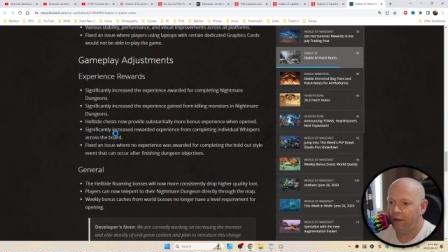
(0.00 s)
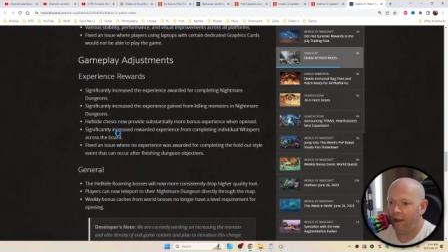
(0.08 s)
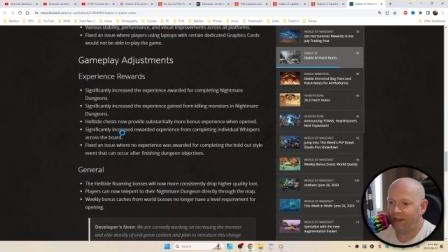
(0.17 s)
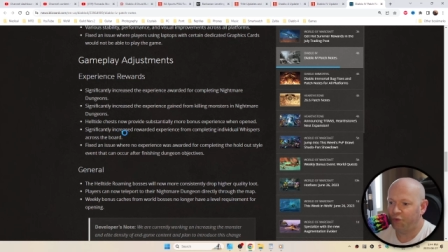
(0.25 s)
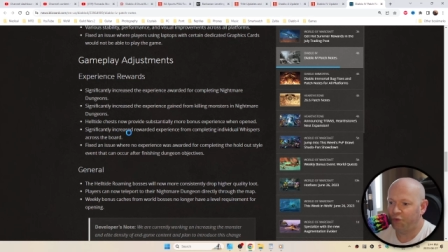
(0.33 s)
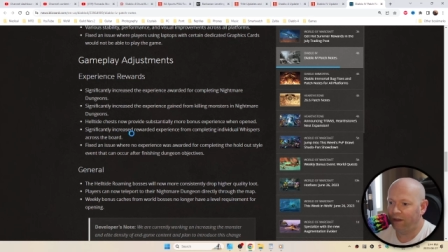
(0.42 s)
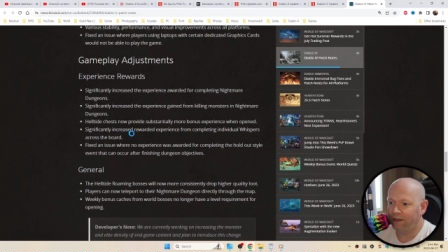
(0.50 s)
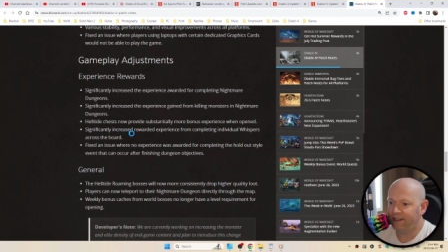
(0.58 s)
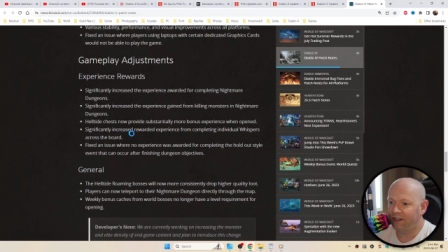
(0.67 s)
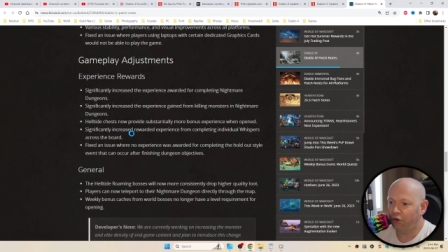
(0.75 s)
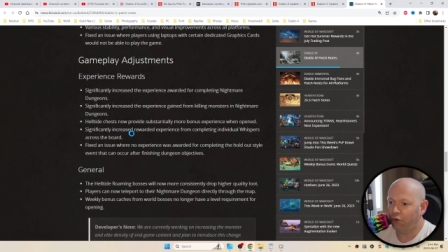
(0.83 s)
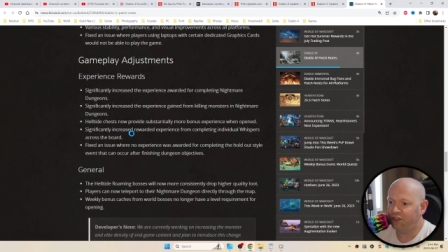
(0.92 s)
as well as
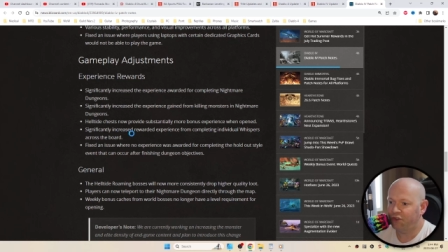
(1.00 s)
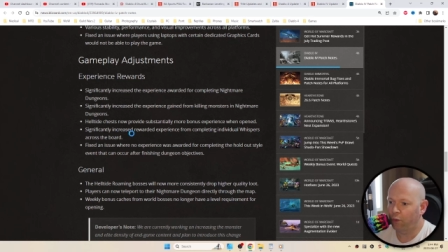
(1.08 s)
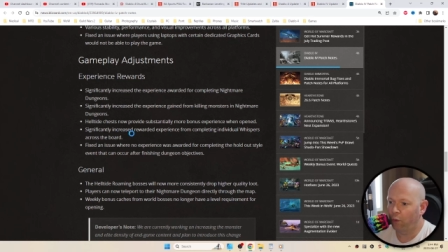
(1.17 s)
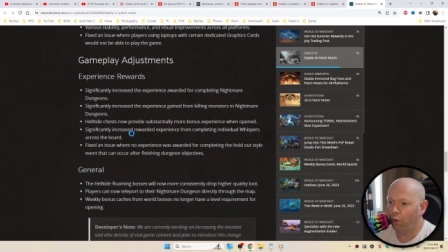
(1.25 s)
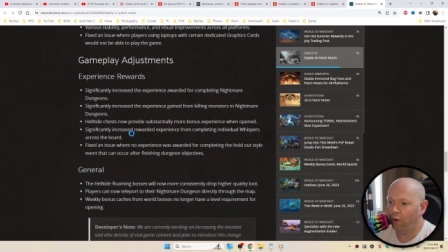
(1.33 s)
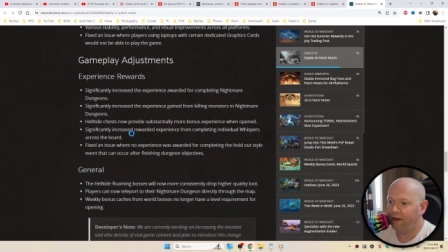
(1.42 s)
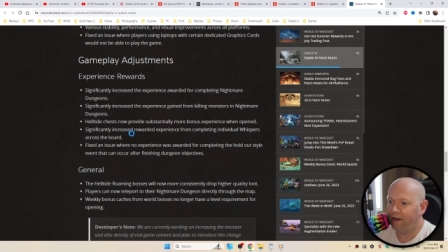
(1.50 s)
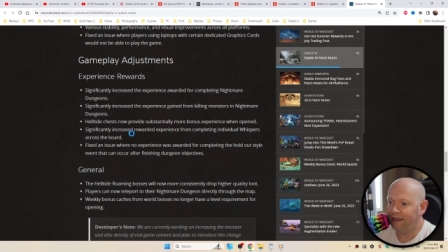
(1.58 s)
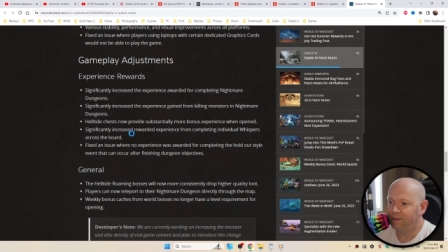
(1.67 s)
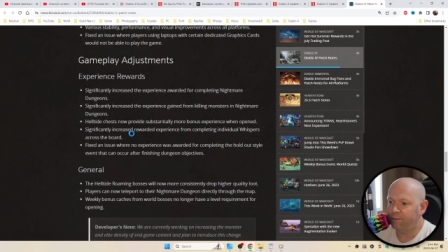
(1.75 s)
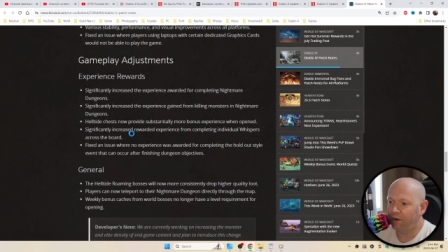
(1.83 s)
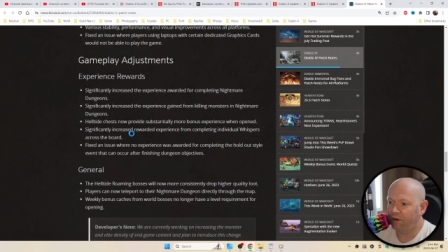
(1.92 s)
increased rewarded
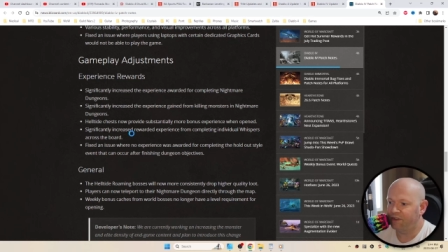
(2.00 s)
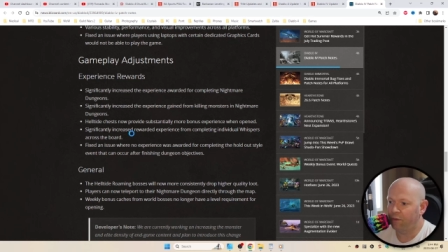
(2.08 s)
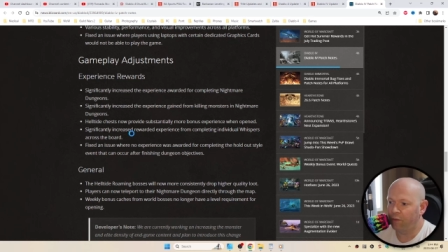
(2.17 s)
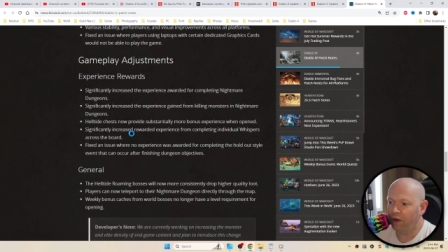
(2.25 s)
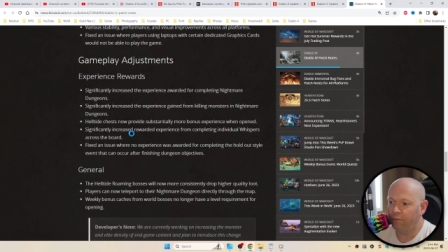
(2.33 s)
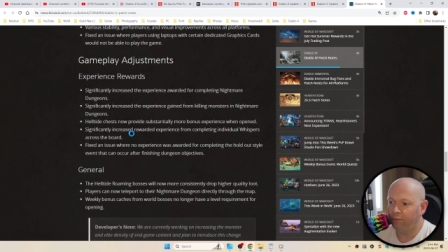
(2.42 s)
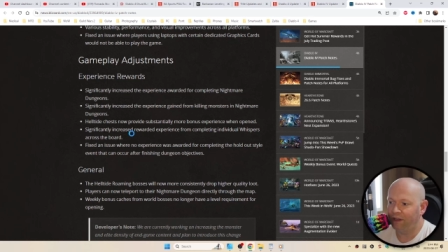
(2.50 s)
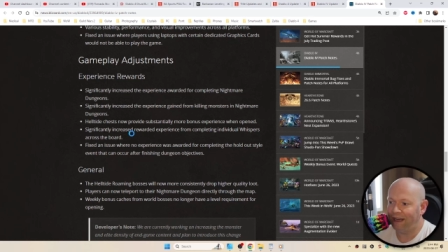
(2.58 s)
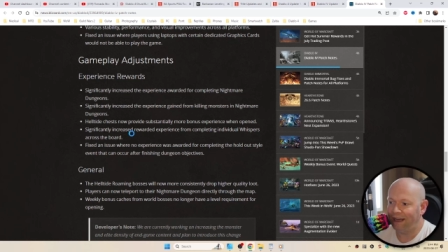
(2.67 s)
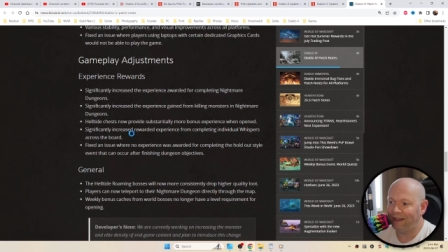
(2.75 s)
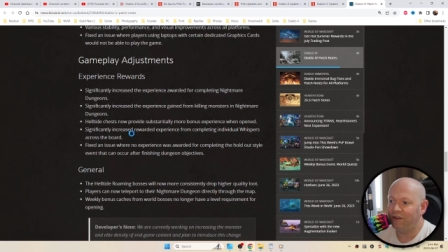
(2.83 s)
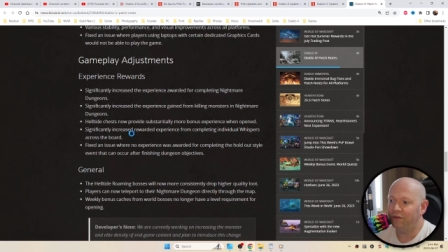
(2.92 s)
experience from
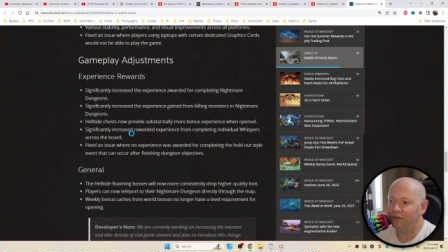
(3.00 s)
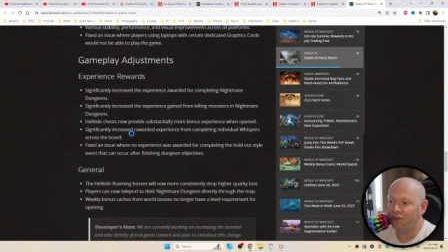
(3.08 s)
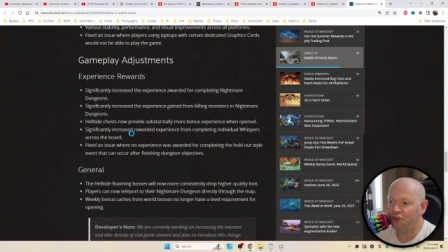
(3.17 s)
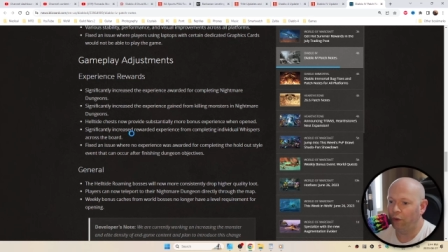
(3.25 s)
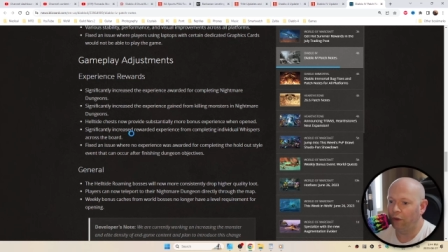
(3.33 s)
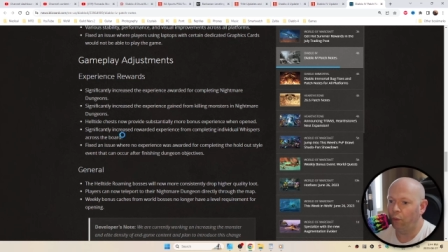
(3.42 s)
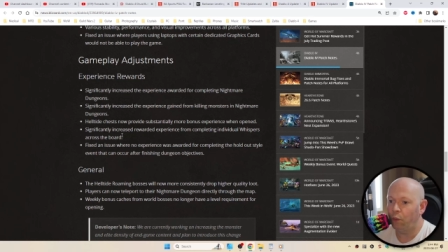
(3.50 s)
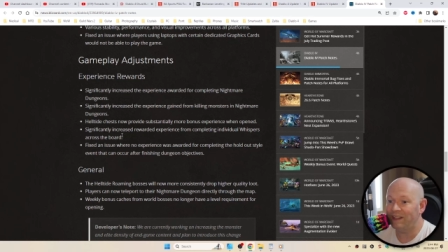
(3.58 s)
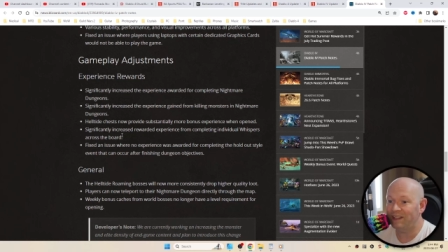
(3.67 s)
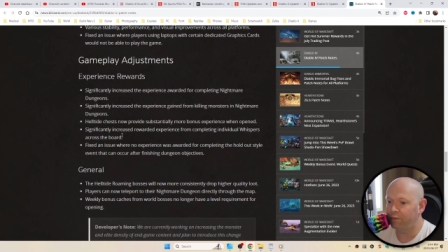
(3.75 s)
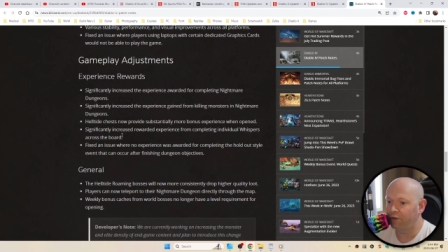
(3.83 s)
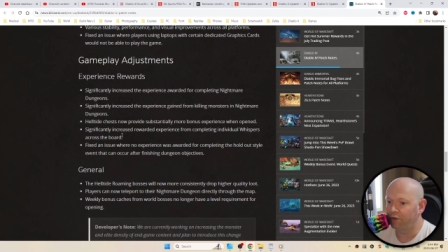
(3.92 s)
completing individual
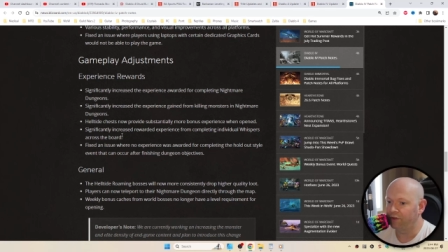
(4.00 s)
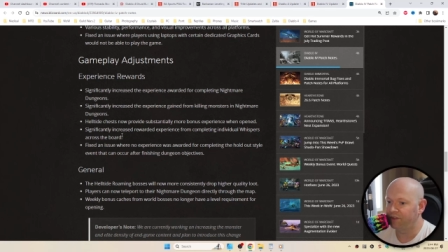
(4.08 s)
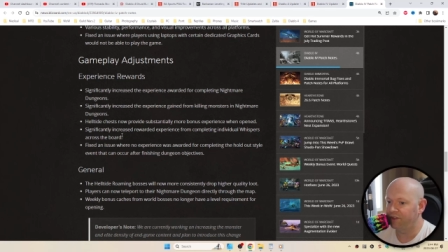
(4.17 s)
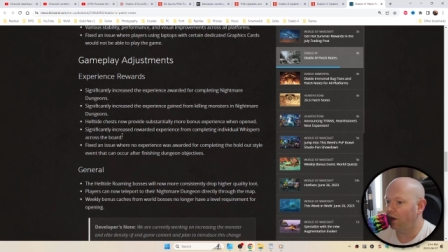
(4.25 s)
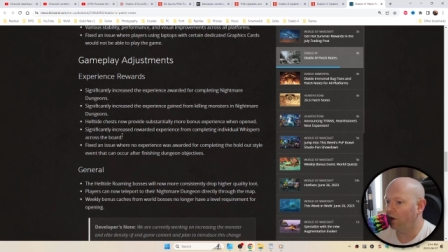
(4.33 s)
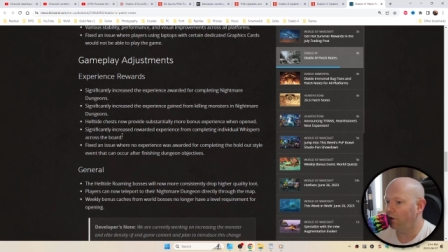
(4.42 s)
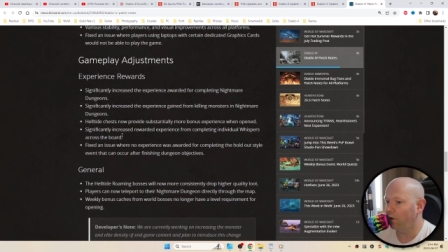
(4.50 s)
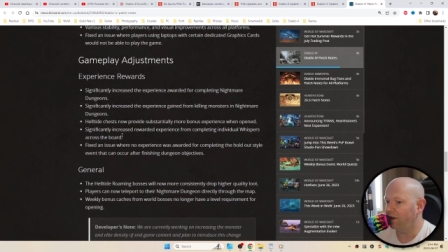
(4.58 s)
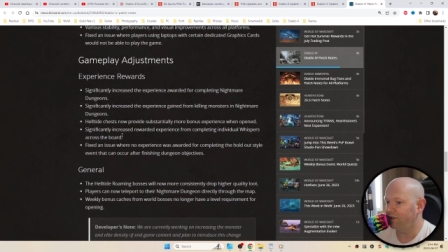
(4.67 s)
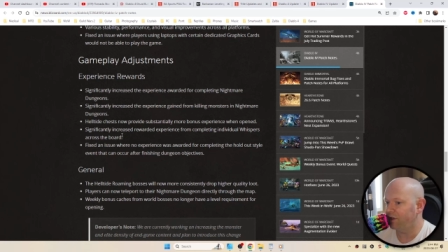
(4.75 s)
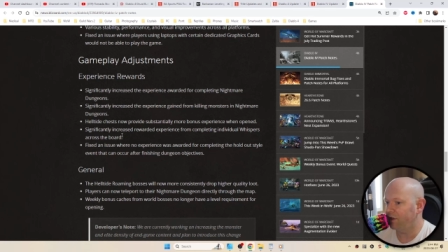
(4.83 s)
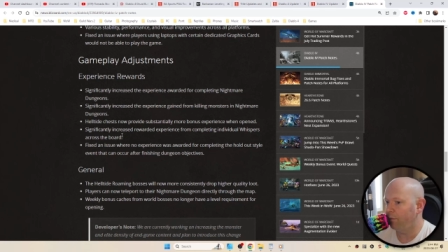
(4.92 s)
whispers
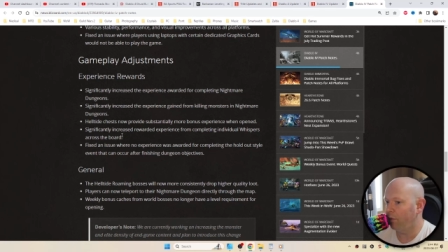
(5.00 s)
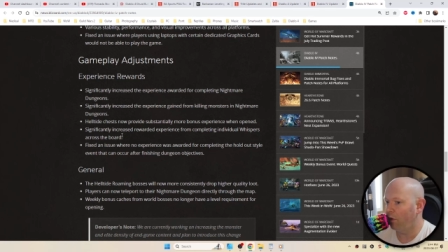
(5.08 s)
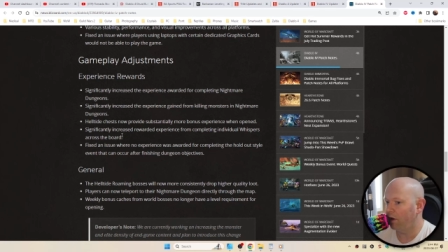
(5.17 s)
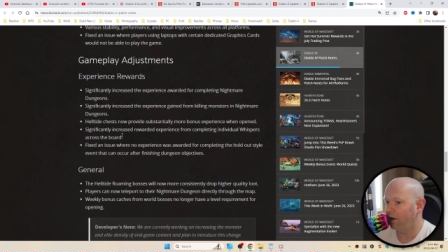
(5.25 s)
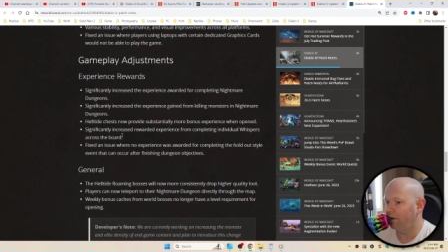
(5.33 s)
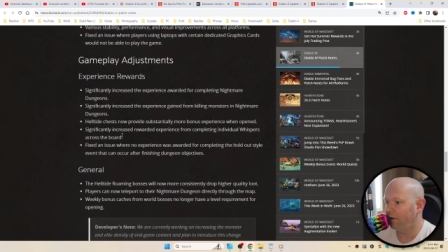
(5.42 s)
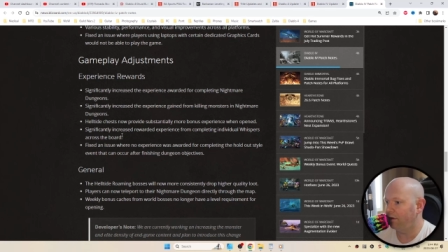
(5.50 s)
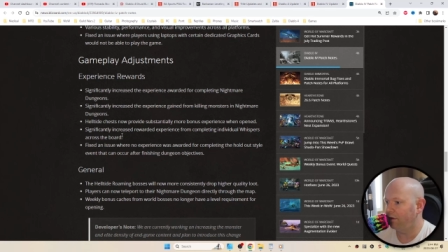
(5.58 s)
across the board.